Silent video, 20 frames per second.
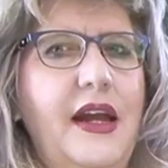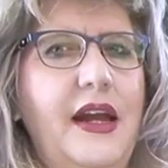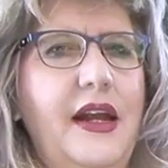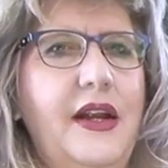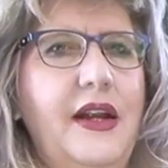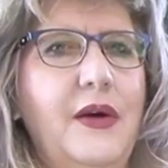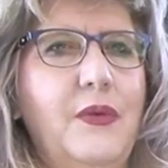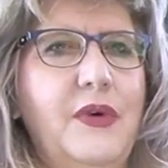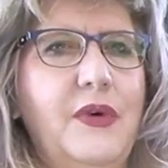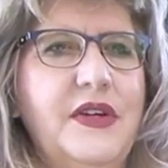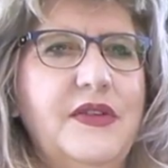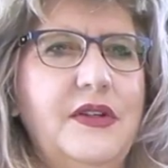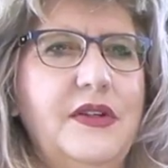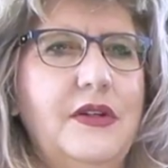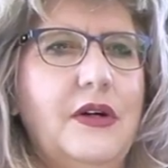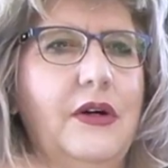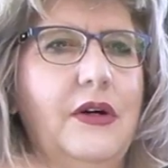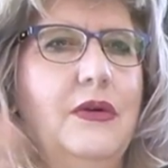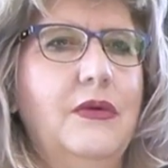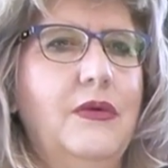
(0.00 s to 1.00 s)
And it
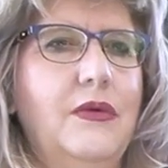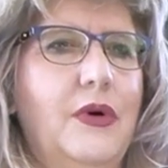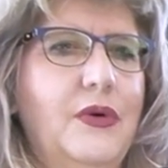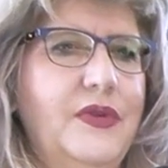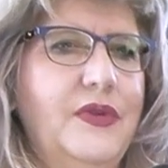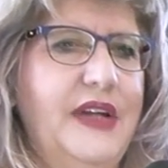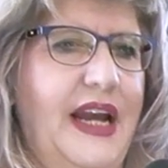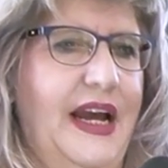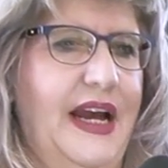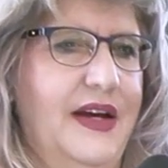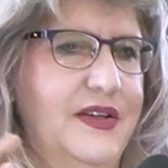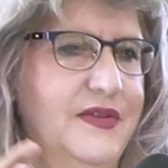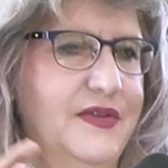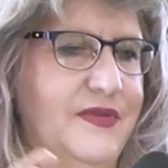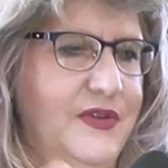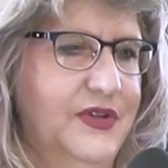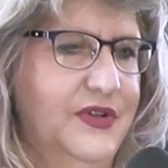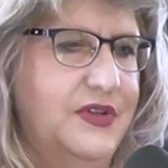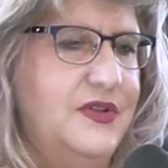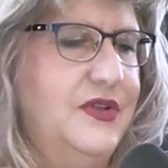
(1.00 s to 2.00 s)
wasn't, old cast
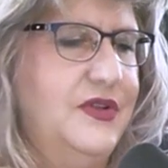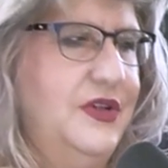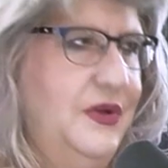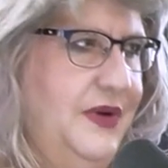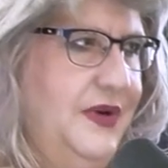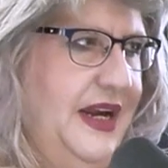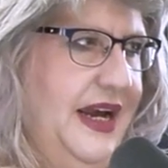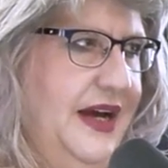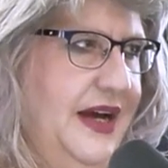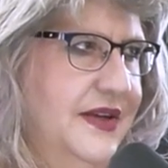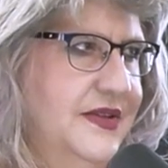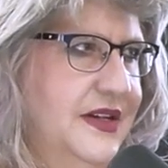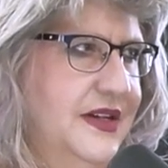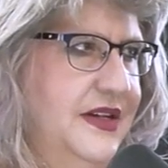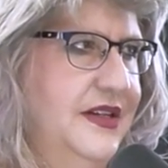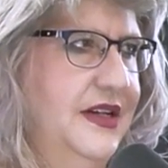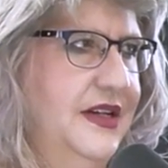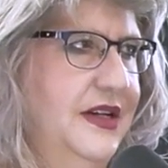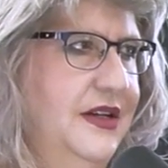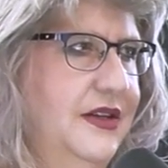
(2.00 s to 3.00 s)
versus new cast. I
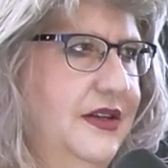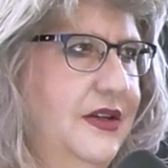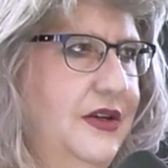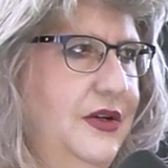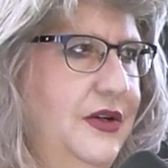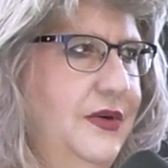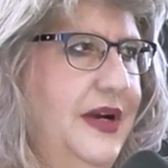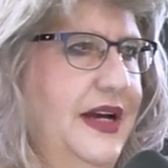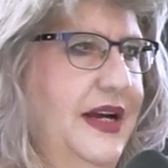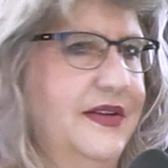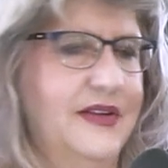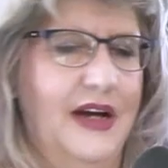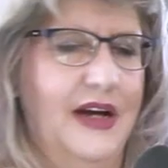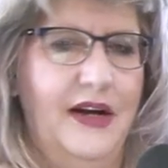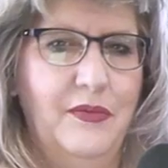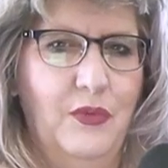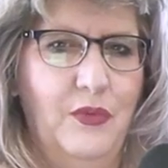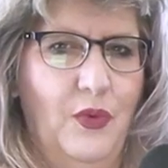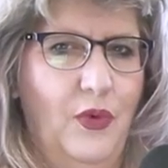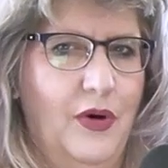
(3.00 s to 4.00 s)
think the new cast
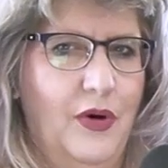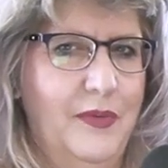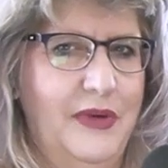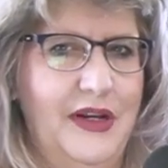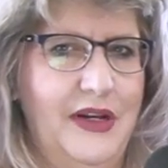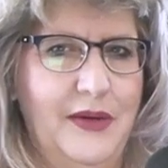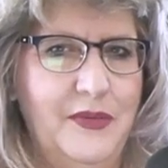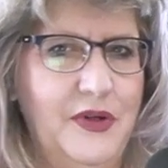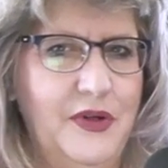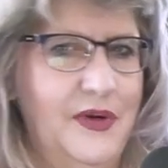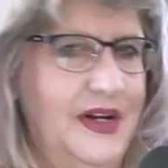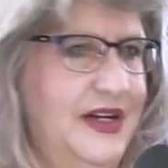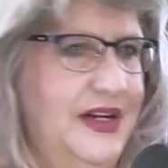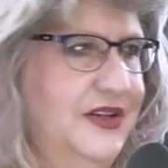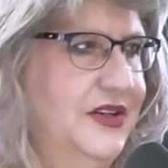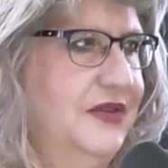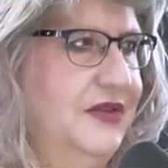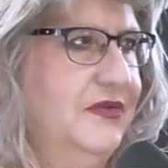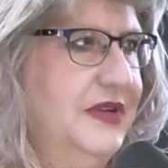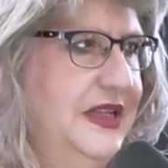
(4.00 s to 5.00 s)
I'm warming up to and
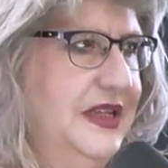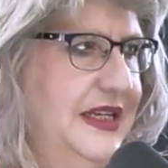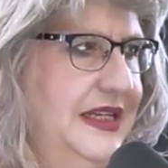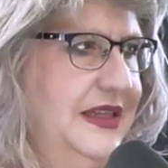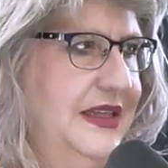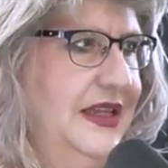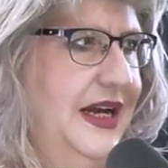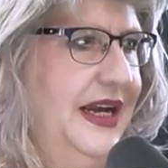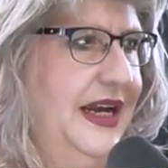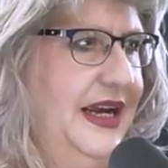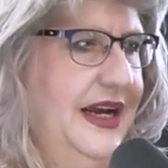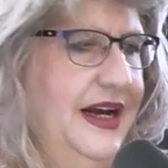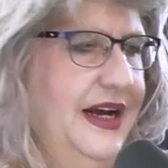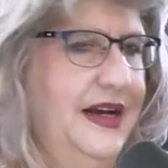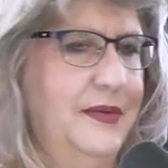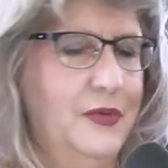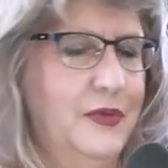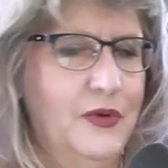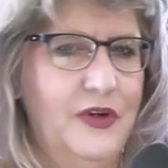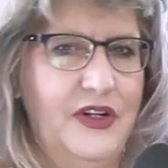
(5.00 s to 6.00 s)
actually really like. I
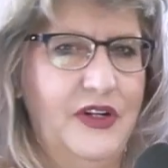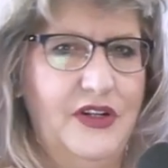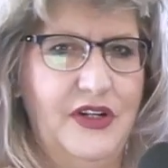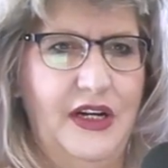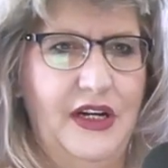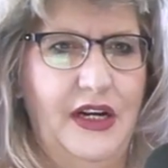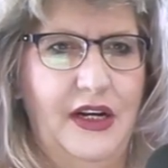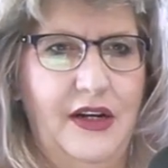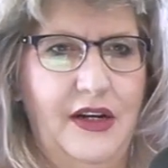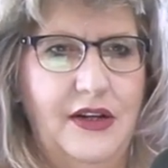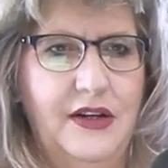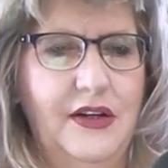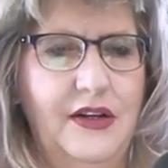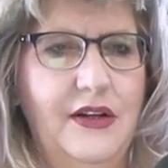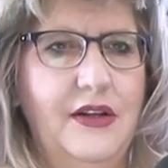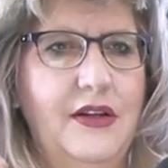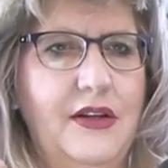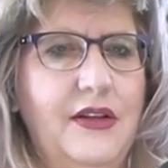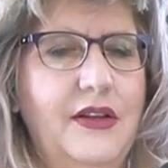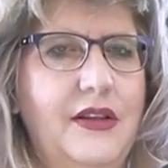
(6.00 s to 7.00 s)
appreciate
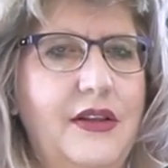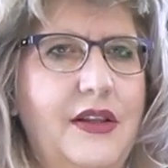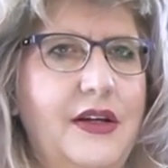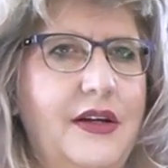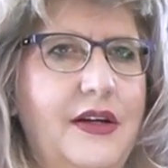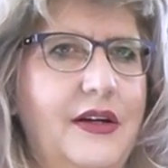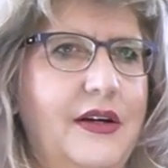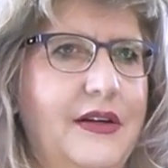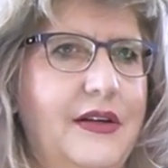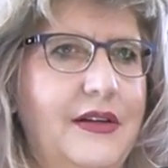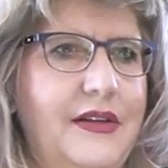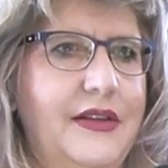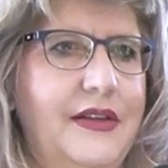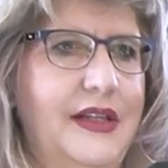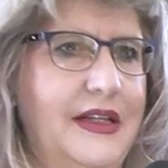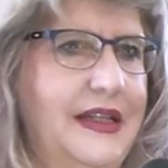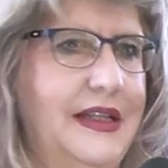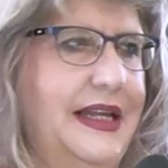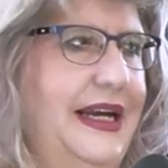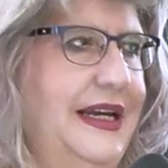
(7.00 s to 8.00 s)

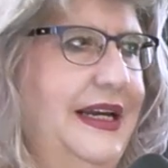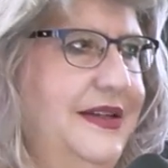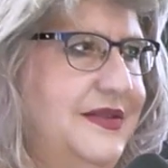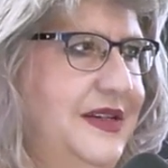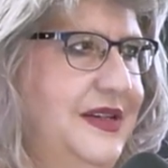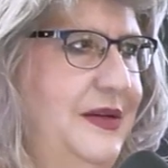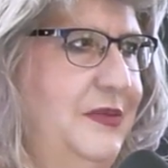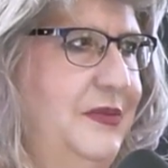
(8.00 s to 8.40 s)
the legacy